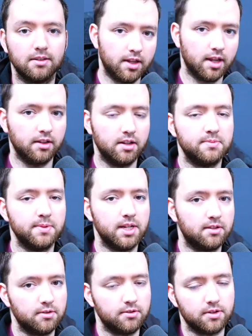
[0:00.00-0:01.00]
And that leads
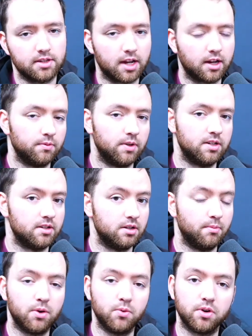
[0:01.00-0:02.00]
me to the second reason
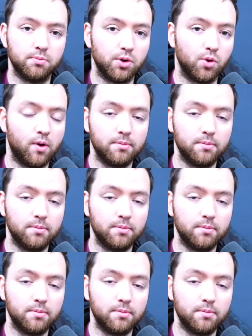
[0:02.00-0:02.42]
you might want to build